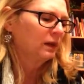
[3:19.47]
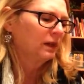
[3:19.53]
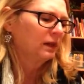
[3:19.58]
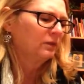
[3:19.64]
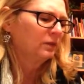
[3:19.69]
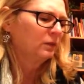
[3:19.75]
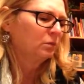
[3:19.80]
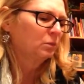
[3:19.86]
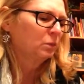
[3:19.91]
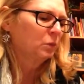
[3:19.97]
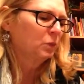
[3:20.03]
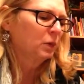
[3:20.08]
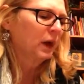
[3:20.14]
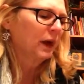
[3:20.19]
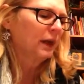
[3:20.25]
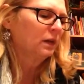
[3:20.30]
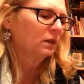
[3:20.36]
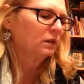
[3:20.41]
even
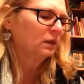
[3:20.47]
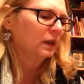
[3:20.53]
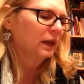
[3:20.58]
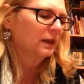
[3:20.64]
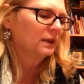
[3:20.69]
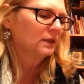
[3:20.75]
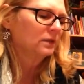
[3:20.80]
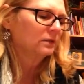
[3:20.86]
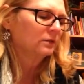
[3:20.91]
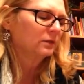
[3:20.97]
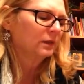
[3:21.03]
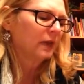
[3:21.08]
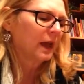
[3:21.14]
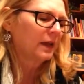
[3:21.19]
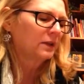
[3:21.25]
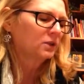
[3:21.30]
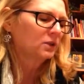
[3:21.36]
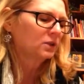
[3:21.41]
brighter lights
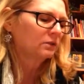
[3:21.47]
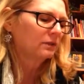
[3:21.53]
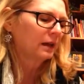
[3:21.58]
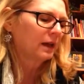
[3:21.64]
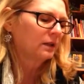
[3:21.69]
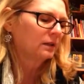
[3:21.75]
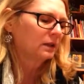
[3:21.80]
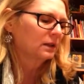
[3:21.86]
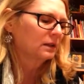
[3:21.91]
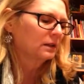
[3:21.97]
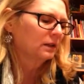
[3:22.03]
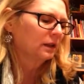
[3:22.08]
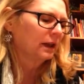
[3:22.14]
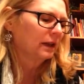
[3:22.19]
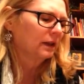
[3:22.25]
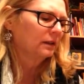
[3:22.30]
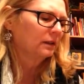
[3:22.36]
flashed around us like